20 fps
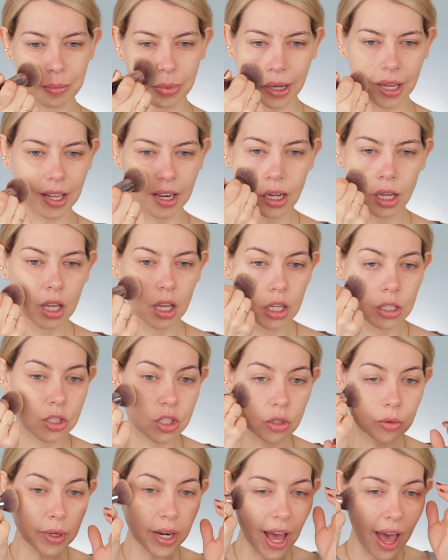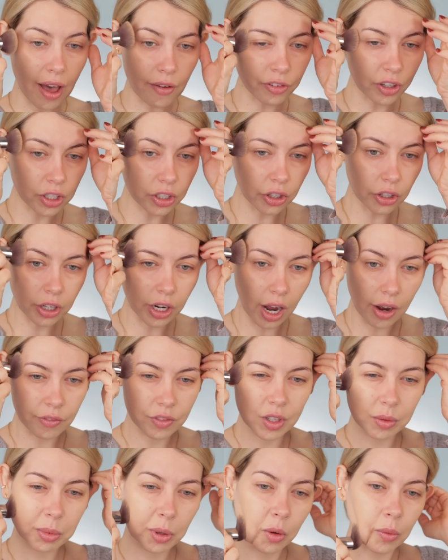But do whatever you're
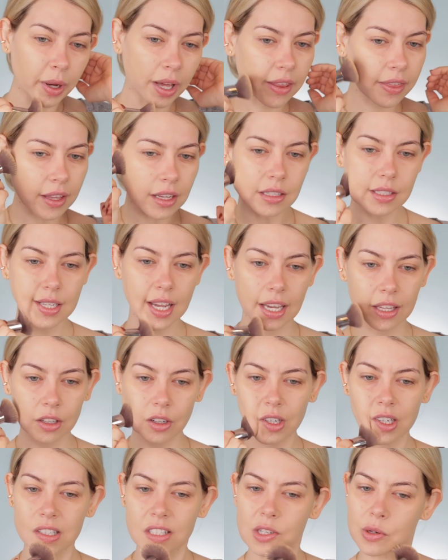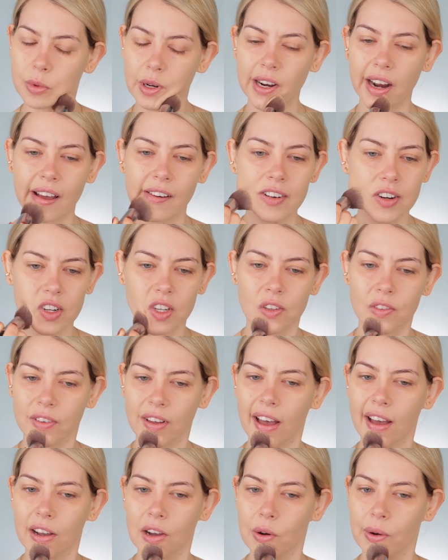comfortable with and tailor it to whatever you've
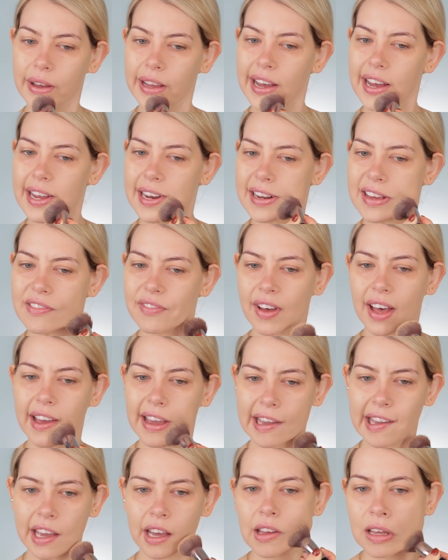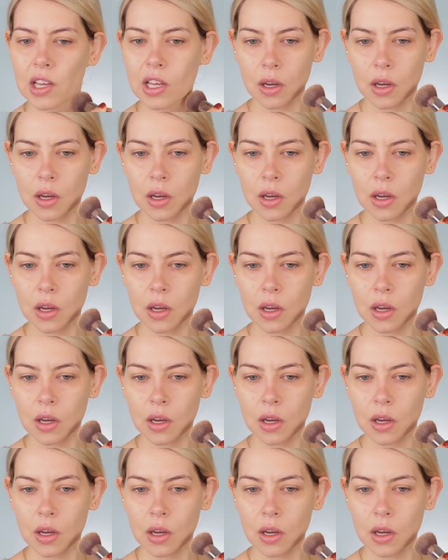got going on. If I